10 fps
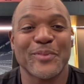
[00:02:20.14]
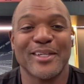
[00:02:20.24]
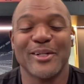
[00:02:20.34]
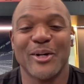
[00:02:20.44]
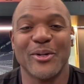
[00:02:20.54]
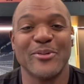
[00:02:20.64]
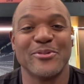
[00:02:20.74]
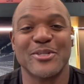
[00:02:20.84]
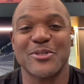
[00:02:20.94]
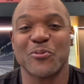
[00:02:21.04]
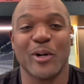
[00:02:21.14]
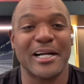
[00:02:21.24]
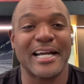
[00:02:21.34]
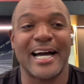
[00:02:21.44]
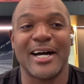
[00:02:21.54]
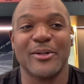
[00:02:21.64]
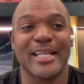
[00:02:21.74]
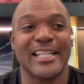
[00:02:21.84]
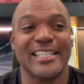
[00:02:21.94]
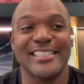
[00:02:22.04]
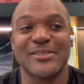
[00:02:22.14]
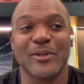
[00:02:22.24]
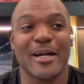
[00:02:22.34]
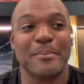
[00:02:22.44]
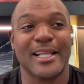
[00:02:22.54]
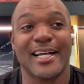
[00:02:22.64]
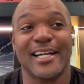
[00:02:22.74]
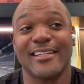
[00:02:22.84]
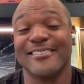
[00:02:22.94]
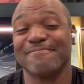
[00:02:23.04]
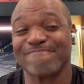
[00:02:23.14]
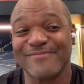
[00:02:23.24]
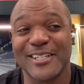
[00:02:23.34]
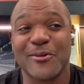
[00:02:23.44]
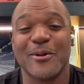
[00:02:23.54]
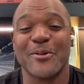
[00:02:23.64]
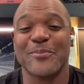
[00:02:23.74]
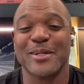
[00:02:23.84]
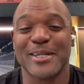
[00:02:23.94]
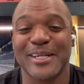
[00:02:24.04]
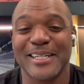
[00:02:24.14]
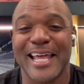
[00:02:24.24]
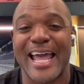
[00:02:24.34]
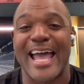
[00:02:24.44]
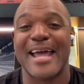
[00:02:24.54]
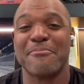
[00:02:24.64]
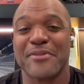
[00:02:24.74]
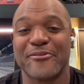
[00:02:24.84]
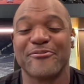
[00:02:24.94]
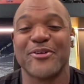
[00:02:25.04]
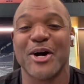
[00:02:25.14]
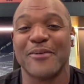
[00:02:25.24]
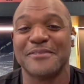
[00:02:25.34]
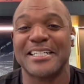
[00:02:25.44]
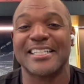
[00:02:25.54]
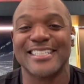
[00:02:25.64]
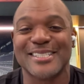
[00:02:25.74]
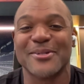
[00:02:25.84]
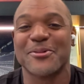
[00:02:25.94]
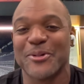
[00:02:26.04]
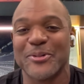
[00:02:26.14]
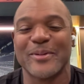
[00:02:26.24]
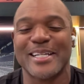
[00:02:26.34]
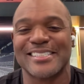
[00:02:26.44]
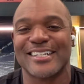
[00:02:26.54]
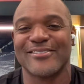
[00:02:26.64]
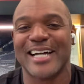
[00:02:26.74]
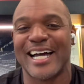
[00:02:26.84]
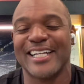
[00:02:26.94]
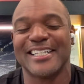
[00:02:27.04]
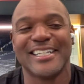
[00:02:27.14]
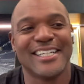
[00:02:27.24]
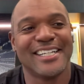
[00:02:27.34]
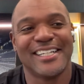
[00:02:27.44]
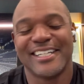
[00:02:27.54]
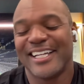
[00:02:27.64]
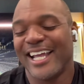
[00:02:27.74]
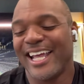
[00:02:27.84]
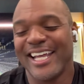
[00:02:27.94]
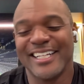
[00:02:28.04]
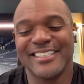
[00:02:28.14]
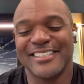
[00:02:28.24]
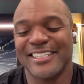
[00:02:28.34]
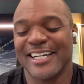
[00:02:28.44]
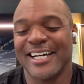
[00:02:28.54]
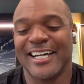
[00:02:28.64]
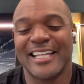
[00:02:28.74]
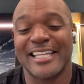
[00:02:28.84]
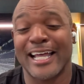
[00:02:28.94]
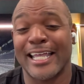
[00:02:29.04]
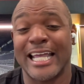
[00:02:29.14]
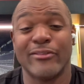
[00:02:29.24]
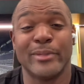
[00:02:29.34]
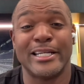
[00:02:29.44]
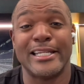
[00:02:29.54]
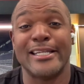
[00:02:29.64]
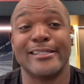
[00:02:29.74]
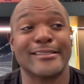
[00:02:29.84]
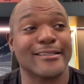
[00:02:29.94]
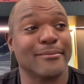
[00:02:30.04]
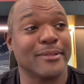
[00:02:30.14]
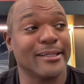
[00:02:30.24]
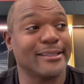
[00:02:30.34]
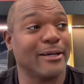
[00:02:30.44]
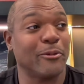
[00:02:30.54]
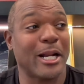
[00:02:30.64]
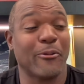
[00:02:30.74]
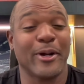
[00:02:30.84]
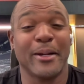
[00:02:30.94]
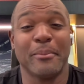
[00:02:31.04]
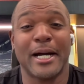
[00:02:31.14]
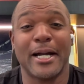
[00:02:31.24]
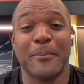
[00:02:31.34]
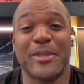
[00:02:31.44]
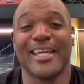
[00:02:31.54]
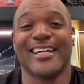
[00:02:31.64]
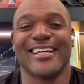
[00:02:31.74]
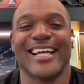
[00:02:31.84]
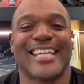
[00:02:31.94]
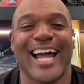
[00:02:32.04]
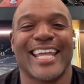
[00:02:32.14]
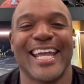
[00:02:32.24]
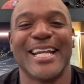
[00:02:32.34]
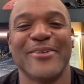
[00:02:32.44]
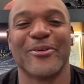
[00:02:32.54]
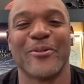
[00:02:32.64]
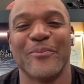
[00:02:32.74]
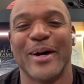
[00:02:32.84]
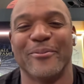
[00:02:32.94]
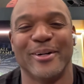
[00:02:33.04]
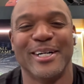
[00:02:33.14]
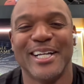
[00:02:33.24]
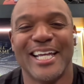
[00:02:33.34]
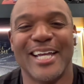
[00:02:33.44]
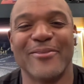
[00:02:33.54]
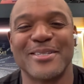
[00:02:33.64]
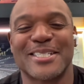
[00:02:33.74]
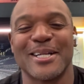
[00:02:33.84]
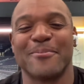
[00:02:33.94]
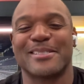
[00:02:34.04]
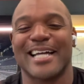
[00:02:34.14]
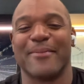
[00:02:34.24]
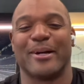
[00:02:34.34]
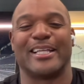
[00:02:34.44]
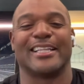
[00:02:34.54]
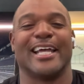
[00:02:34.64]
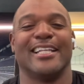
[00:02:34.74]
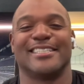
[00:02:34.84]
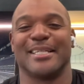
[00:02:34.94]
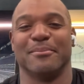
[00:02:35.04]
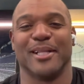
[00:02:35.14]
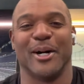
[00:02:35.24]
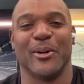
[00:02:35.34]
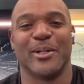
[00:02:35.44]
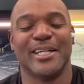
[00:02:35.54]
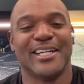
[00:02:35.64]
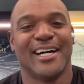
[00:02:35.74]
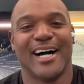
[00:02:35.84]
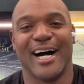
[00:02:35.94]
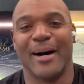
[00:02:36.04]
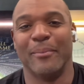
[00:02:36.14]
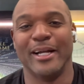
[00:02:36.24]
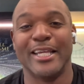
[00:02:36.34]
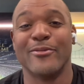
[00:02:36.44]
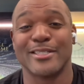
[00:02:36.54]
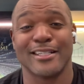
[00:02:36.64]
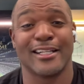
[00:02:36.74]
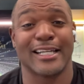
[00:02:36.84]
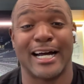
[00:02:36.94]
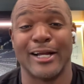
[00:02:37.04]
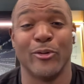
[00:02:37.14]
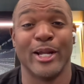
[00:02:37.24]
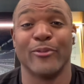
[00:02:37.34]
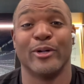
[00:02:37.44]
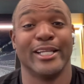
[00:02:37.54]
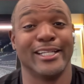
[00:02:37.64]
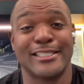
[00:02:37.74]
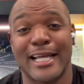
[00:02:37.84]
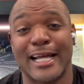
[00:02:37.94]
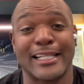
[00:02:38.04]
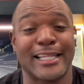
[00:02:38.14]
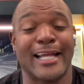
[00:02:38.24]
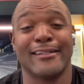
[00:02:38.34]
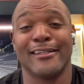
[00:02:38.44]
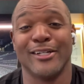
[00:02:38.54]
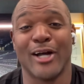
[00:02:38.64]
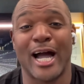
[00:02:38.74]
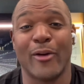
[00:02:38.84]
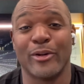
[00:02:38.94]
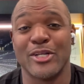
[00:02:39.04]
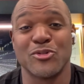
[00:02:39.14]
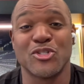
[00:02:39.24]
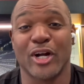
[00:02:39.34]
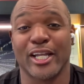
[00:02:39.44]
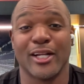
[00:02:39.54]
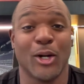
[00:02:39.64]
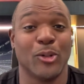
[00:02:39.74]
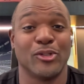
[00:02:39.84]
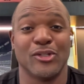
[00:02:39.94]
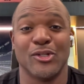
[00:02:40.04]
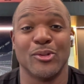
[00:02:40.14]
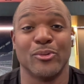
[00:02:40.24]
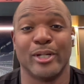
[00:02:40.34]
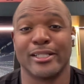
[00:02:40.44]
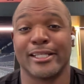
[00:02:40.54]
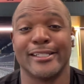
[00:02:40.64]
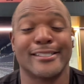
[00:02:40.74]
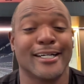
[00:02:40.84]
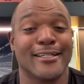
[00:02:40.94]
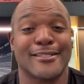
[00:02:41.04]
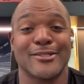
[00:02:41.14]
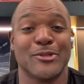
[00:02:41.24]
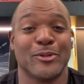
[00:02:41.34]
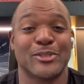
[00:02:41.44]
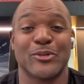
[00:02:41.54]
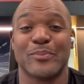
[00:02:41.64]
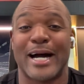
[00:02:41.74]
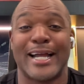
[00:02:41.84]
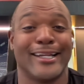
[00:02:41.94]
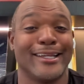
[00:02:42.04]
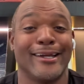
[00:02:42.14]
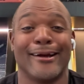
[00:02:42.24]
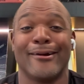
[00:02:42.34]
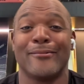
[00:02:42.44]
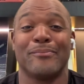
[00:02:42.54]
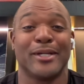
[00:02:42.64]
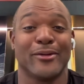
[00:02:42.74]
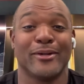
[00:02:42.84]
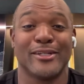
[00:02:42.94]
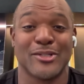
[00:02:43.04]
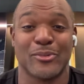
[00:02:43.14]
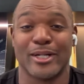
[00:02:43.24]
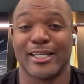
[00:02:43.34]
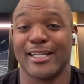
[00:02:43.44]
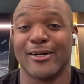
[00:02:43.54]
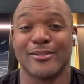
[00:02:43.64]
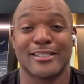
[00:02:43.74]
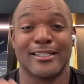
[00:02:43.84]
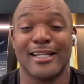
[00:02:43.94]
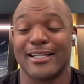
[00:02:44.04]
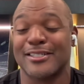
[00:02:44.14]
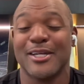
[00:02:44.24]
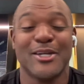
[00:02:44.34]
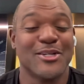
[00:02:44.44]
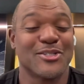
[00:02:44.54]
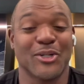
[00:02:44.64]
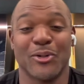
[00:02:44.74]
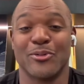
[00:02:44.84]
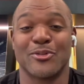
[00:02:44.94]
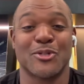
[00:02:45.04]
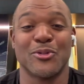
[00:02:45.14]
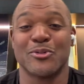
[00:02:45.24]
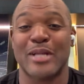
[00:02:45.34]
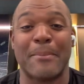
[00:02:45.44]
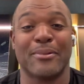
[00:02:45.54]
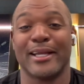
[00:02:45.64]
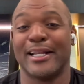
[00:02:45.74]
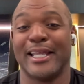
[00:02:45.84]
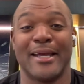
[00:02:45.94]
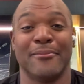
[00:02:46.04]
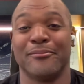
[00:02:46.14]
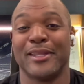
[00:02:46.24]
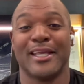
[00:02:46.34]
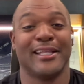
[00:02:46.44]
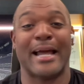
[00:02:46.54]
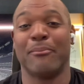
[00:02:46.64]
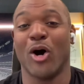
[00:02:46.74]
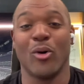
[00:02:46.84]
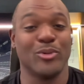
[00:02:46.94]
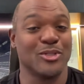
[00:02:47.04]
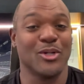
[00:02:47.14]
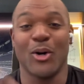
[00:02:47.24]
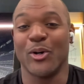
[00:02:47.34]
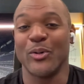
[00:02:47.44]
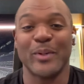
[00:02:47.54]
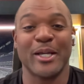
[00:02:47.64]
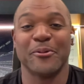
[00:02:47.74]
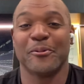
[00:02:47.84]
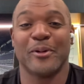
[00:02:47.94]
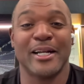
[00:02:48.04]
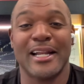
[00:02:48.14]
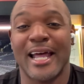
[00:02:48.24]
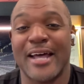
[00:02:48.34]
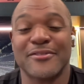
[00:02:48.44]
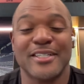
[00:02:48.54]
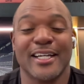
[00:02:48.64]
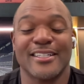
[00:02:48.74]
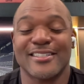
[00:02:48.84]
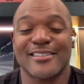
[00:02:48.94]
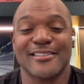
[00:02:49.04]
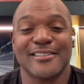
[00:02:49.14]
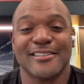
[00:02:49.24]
You know, he was just one guy on that list where I'm like, you know, it'd be good to add Brett Favre to the list of quarterbacks that I've gotten. And I think I gave him a knee or something like that when I ran by him. I can't even remember. It was some type of glancing blow. But he was another guy who ain't want to get sacked. But that, you know how it is. You start getting older, you don't want to get touched. You don't want your body to get hurt, period. You want to get on to the next. So as soon as I played him, that ball was gone, man. 1.5 seconds.